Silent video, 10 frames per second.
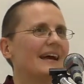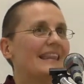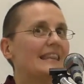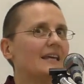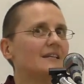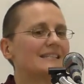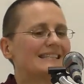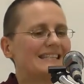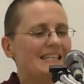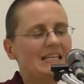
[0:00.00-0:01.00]
And then it
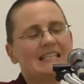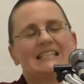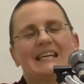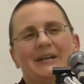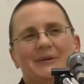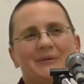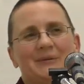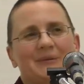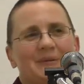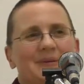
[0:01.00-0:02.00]
sneaks in
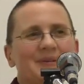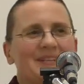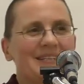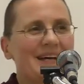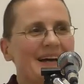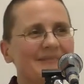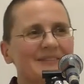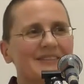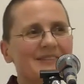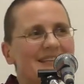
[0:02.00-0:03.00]
all the time.
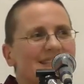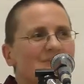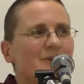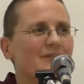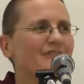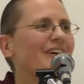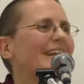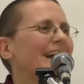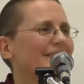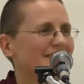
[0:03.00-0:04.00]
So this is where the
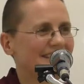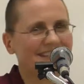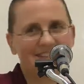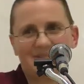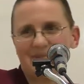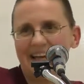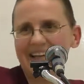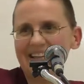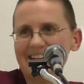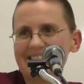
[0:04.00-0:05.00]
fun comes in, to
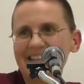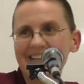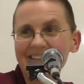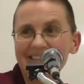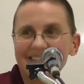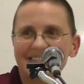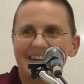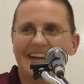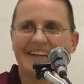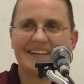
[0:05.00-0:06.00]
recognize it,
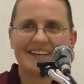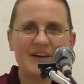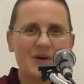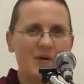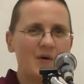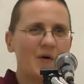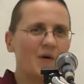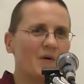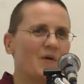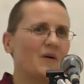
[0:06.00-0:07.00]
right?
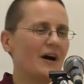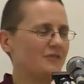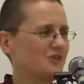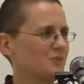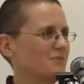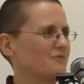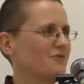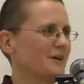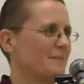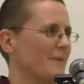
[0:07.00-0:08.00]
Oh, I've just been
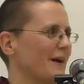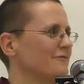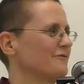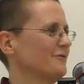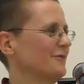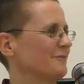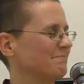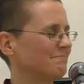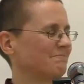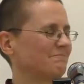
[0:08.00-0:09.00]
very mindful.
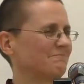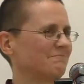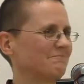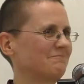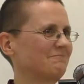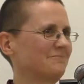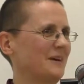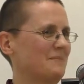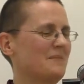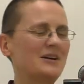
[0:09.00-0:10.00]

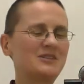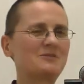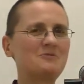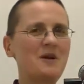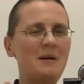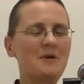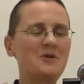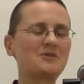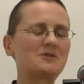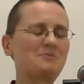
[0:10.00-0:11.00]
Am I
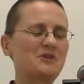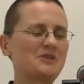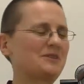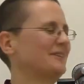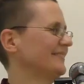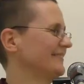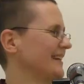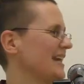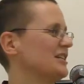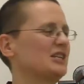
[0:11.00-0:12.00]
not special?
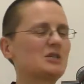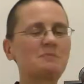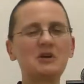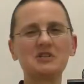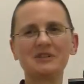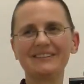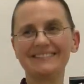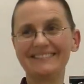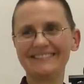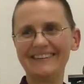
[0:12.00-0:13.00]
Ain't I special,
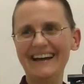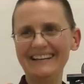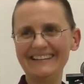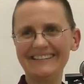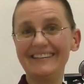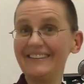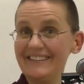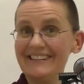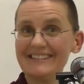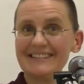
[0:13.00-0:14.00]
right? There
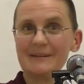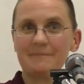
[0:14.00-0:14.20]
it is.